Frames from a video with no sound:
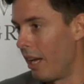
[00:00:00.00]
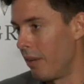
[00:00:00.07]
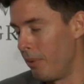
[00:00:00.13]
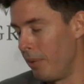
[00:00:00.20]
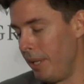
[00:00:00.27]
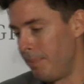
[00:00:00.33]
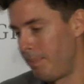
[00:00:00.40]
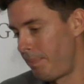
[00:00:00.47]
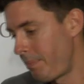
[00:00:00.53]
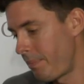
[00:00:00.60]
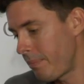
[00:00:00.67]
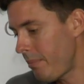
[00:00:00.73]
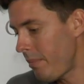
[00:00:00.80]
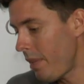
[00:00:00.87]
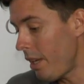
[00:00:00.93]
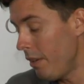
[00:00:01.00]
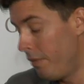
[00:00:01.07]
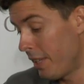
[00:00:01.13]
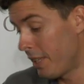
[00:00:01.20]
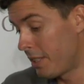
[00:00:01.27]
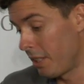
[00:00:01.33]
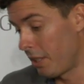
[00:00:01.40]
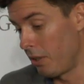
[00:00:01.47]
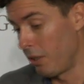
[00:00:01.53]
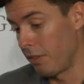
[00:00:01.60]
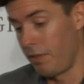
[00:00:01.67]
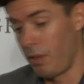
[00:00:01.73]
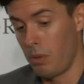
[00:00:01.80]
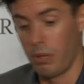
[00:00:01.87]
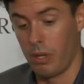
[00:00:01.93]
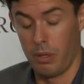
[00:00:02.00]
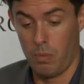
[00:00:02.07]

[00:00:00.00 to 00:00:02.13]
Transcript: How do we fix it going forward.